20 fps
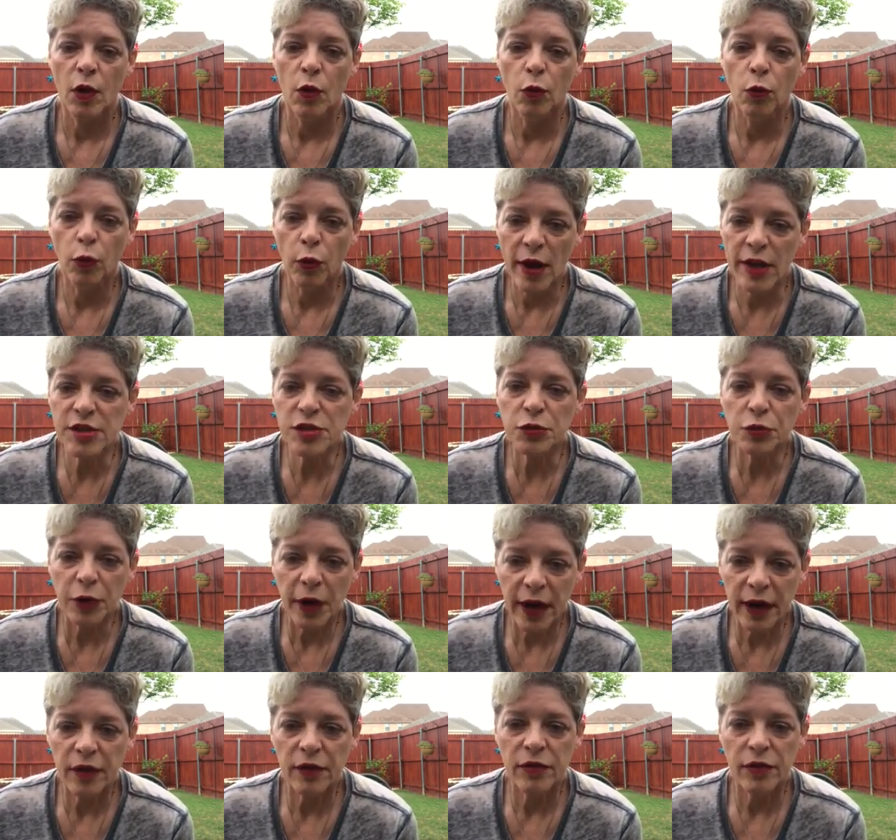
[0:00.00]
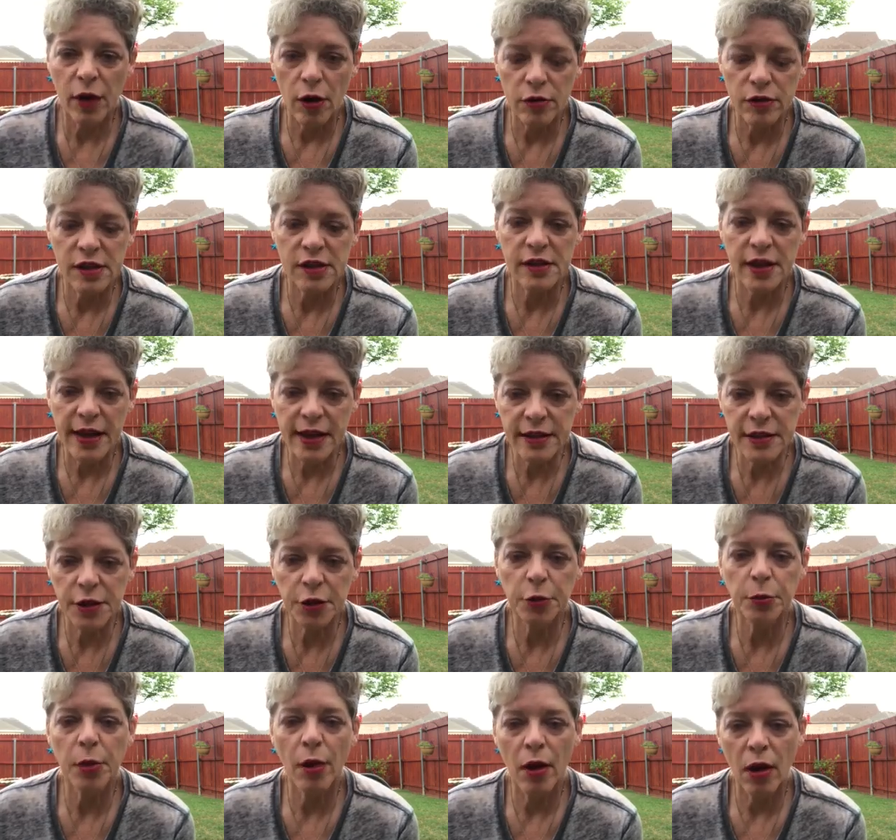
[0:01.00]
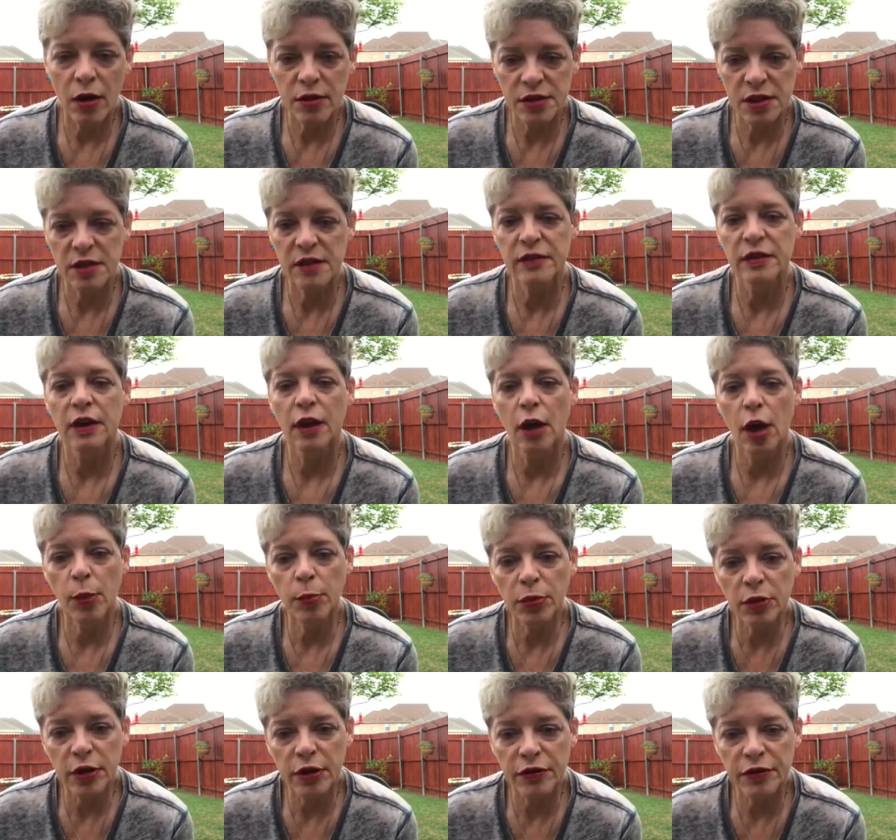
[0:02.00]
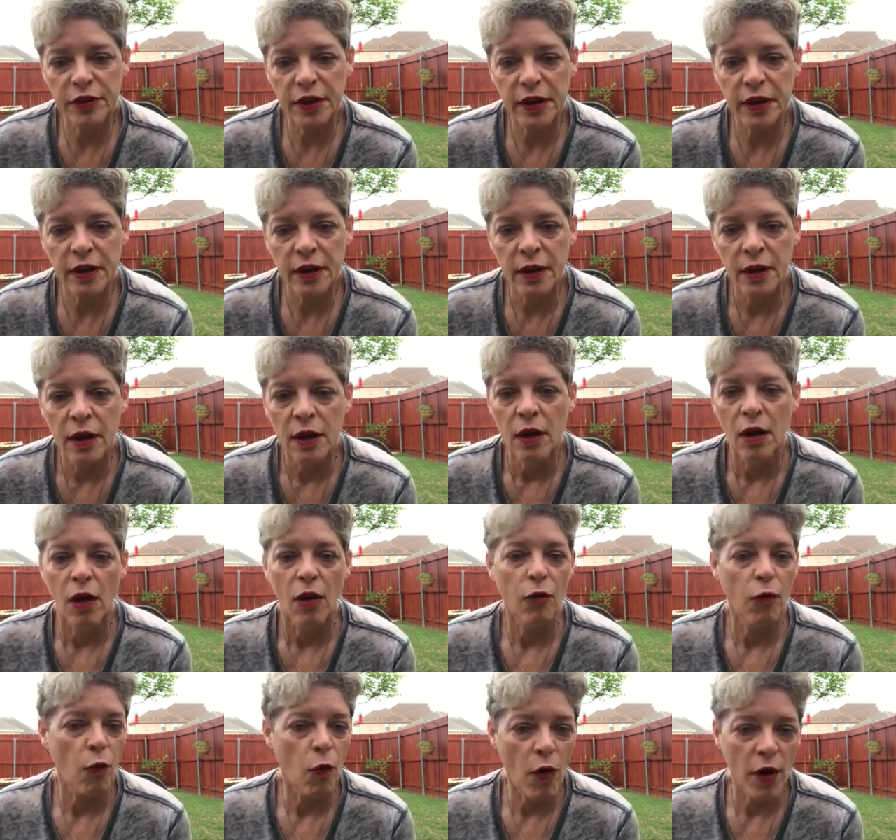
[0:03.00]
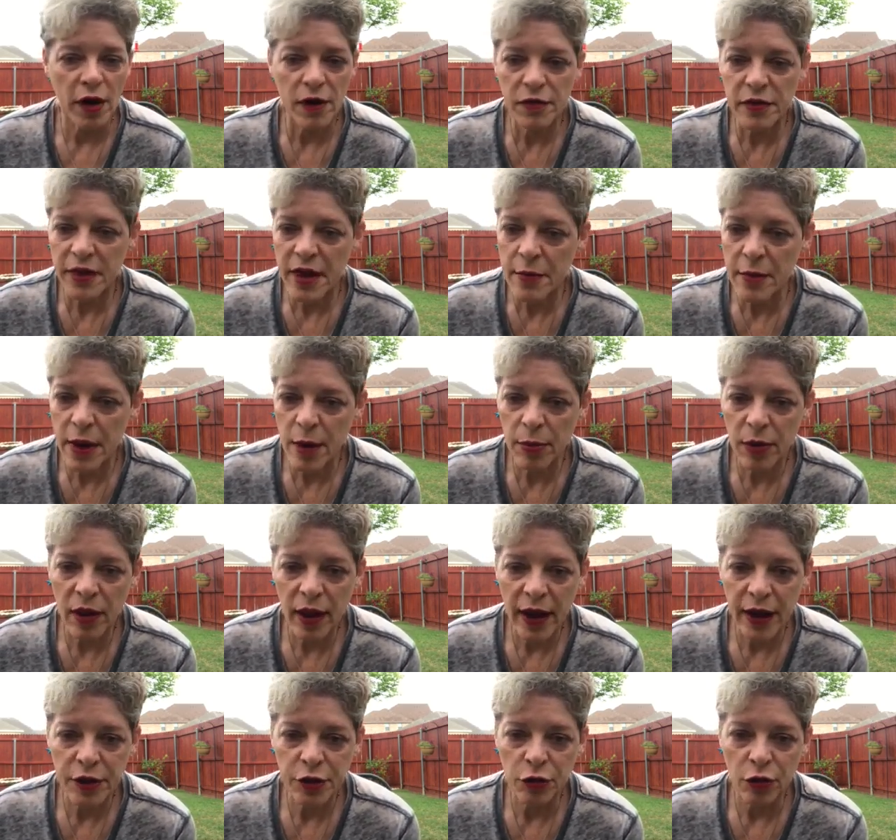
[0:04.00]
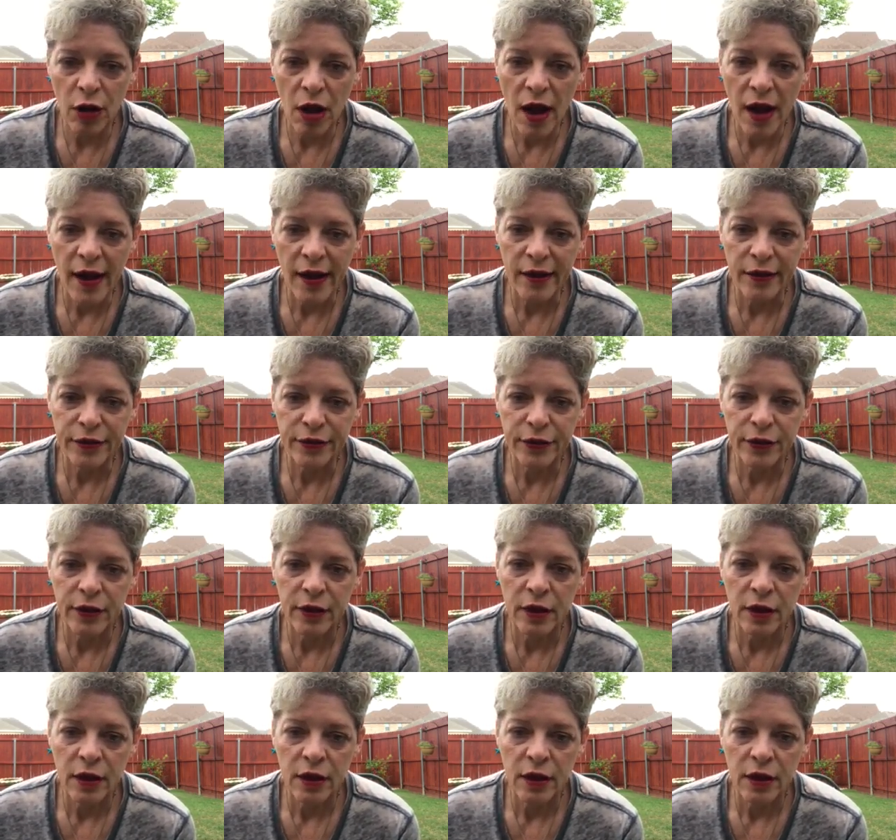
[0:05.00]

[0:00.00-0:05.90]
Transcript: resurrect those things that are positive and uplifting of whatever they may apply in your life,